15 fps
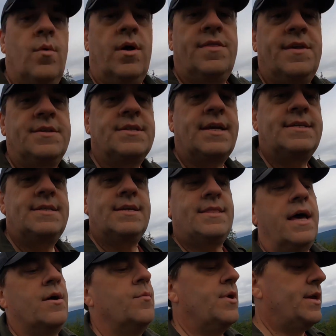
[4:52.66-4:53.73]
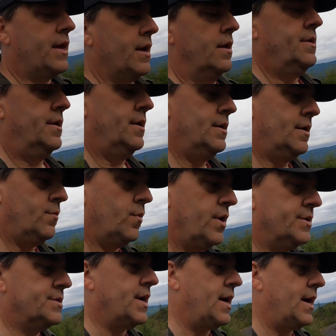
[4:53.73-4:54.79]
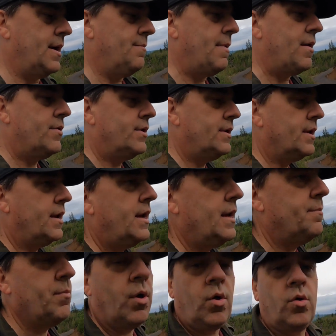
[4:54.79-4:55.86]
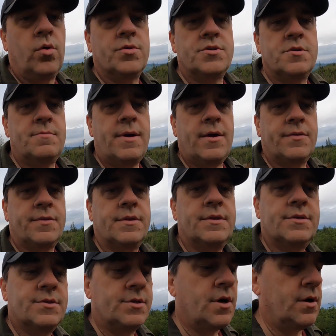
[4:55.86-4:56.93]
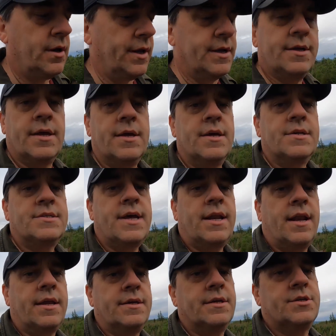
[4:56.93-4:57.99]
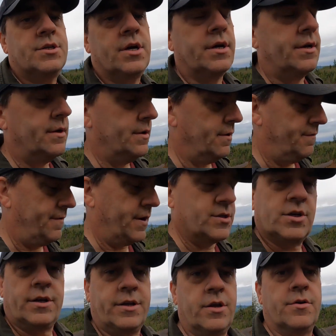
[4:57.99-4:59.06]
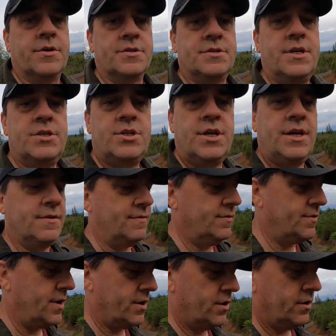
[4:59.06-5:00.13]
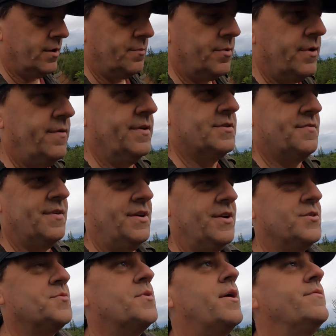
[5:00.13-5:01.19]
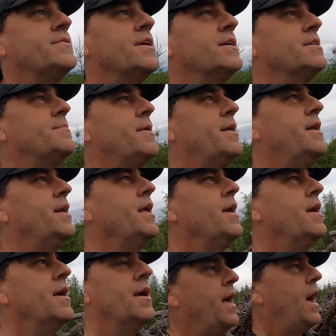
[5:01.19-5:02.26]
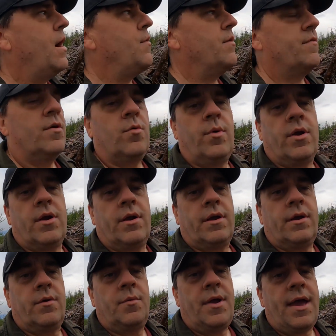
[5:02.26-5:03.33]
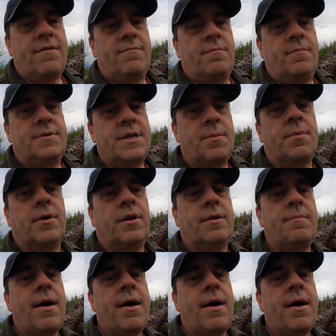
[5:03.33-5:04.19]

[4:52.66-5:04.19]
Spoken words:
the things I did that weekend was I mounted a pole to mount the Starlink satellite dish on, affectionately known as Dishy, if you've not heard in previous videos where I've talked about it. However, we have temporarily